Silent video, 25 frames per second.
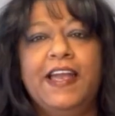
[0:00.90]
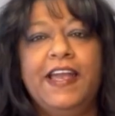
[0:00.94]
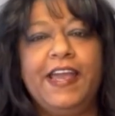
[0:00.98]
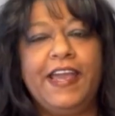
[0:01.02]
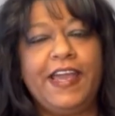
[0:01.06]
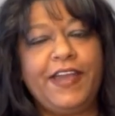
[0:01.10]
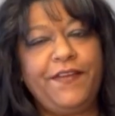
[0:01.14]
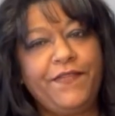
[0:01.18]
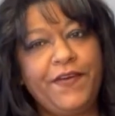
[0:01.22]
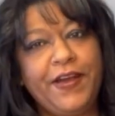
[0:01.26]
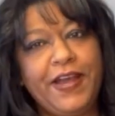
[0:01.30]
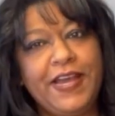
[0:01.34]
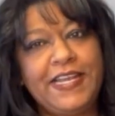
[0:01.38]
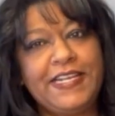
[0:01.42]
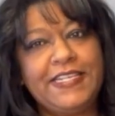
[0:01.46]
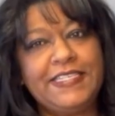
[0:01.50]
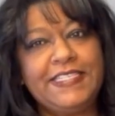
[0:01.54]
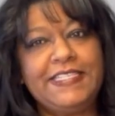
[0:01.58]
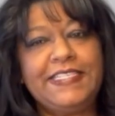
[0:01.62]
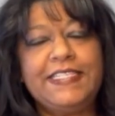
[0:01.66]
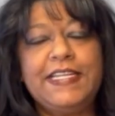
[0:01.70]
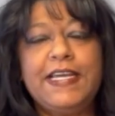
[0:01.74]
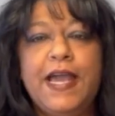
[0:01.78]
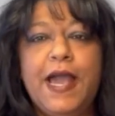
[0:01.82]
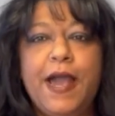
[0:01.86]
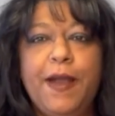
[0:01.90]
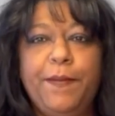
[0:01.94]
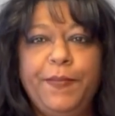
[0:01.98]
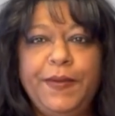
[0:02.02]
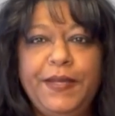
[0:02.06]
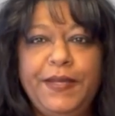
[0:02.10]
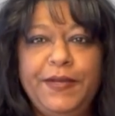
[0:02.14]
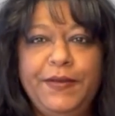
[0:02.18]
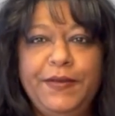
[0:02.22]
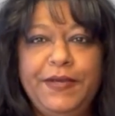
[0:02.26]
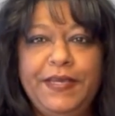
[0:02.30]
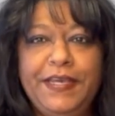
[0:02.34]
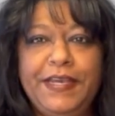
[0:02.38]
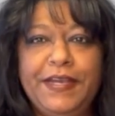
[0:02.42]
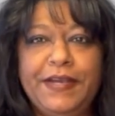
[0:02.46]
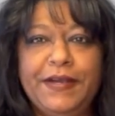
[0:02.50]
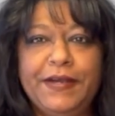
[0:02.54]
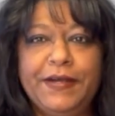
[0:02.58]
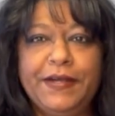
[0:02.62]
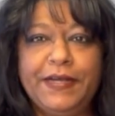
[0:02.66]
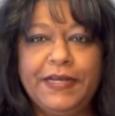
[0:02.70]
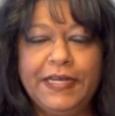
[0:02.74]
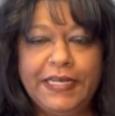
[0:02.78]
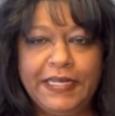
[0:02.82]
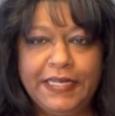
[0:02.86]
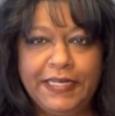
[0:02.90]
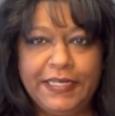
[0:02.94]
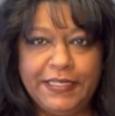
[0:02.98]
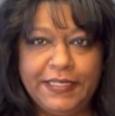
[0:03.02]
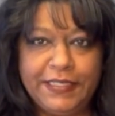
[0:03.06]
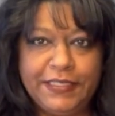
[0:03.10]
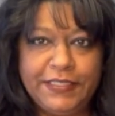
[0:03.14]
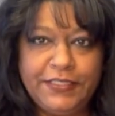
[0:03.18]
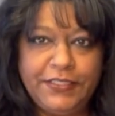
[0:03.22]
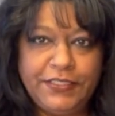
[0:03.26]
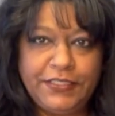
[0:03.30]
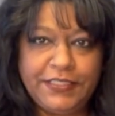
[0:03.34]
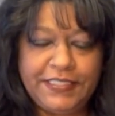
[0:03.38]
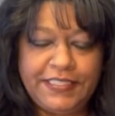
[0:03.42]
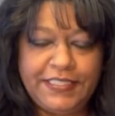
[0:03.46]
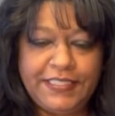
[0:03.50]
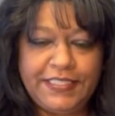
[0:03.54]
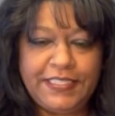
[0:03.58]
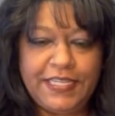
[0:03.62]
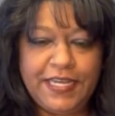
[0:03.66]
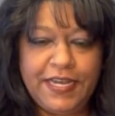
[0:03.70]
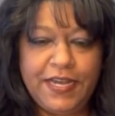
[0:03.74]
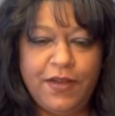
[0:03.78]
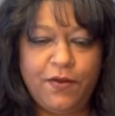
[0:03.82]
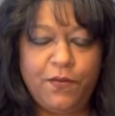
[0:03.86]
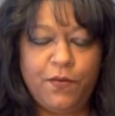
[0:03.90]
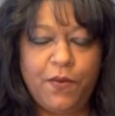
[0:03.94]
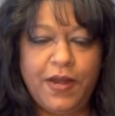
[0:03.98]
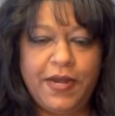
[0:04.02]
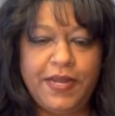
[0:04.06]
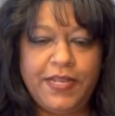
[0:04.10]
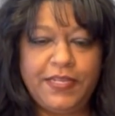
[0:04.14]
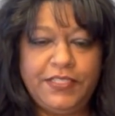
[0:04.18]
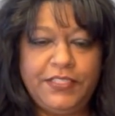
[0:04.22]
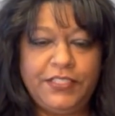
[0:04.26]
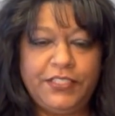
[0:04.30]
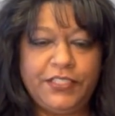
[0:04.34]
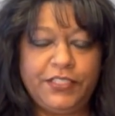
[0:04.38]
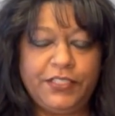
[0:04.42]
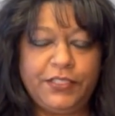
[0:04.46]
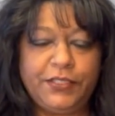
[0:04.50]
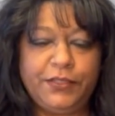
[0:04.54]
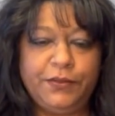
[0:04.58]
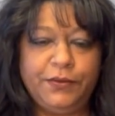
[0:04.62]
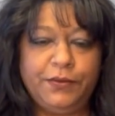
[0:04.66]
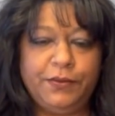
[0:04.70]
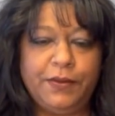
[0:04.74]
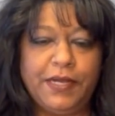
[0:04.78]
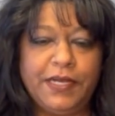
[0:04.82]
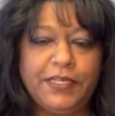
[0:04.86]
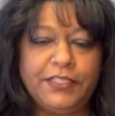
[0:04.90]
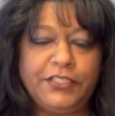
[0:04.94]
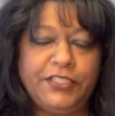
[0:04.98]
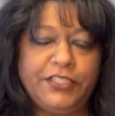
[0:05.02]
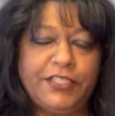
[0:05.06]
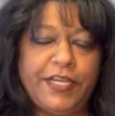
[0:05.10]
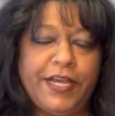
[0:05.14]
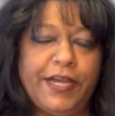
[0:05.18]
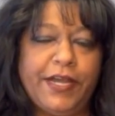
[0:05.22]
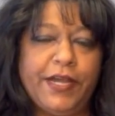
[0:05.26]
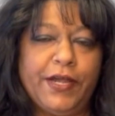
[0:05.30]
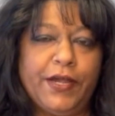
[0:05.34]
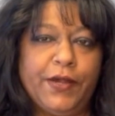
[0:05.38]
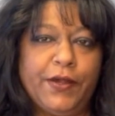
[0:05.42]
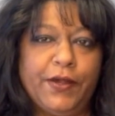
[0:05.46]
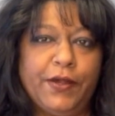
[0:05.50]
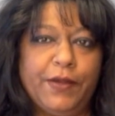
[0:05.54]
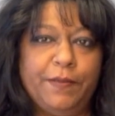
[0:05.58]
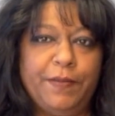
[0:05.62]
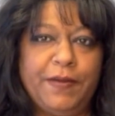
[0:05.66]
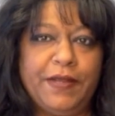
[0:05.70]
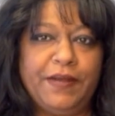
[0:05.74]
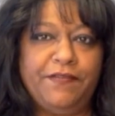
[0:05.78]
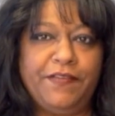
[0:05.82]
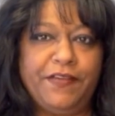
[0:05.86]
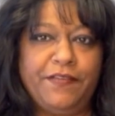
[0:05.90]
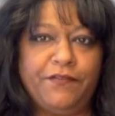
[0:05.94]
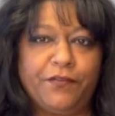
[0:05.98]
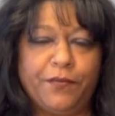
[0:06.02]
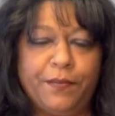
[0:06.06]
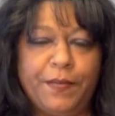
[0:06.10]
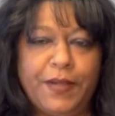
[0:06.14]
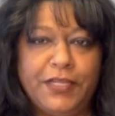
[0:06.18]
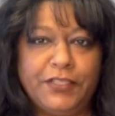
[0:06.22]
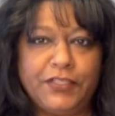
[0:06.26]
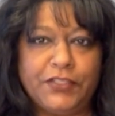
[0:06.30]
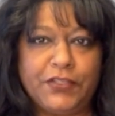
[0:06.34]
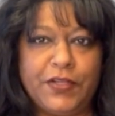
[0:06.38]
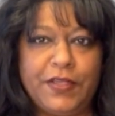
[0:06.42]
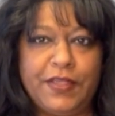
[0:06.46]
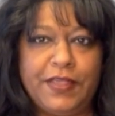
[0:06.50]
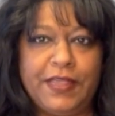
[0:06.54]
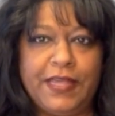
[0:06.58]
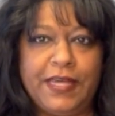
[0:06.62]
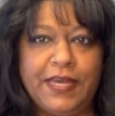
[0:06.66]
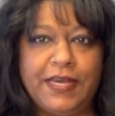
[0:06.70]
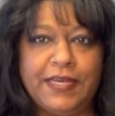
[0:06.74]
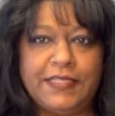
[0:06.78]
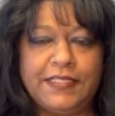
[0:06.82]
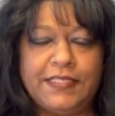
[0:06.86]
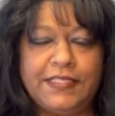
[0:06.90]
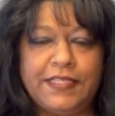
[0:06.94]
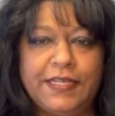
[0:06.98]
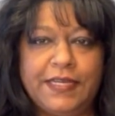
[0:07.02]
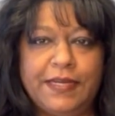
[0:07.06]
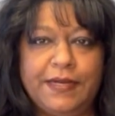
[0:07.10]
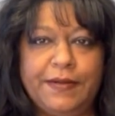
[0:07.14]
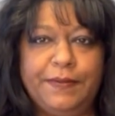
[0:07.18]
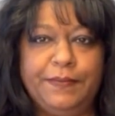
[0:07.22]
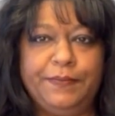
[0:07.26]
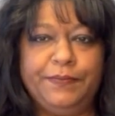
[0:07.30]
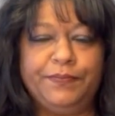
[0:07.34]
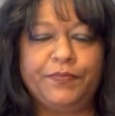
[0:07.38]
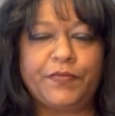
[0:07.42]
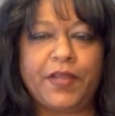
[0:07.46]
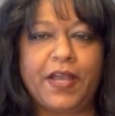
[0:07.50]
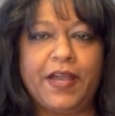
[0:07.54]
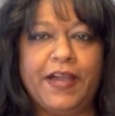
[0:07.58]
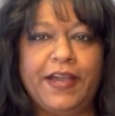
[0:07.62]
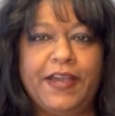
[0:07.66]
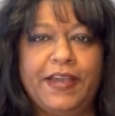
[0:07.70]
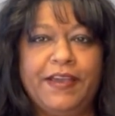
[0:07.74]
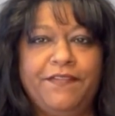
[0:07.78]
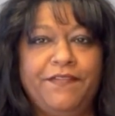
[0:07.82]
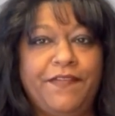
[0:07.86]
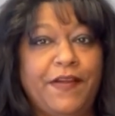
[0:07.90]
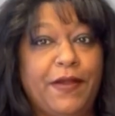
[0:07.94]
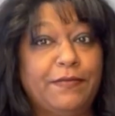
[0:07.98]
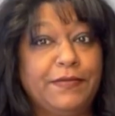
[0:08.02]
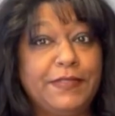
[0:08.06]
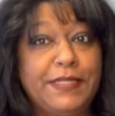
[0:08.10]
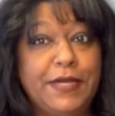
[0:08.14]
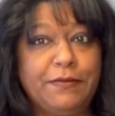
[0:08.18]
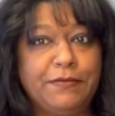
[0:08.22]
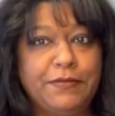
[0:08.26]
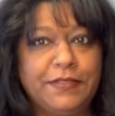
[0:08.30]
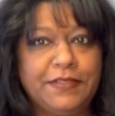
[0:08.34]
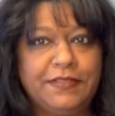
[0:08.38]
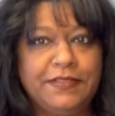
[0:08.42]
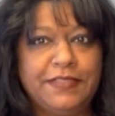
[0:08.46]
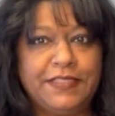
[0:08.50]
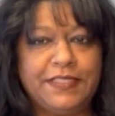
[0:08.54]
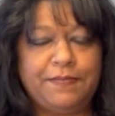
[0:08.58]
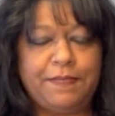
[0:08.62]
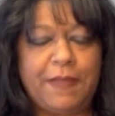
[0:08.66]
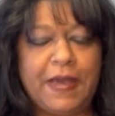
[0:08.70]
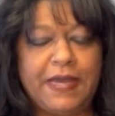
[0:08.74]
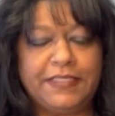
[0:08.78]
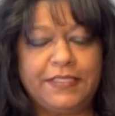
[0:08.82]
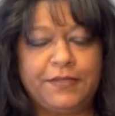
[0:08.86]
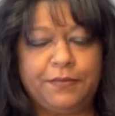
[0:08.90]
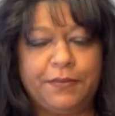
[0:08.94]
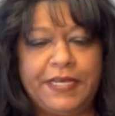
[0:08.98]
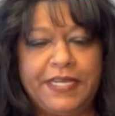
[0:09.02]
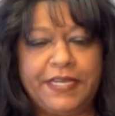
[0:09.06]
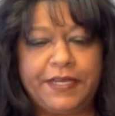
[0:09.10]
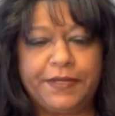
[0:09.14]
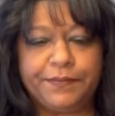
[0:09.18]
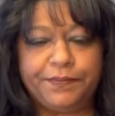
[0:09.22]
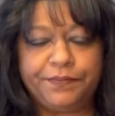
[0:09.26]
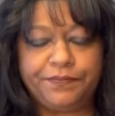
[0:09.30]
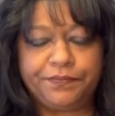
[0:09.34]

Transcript: Hey friends, Happy New Year! Just uh, wanted to uh, share a bit of information that um, I found out this past week.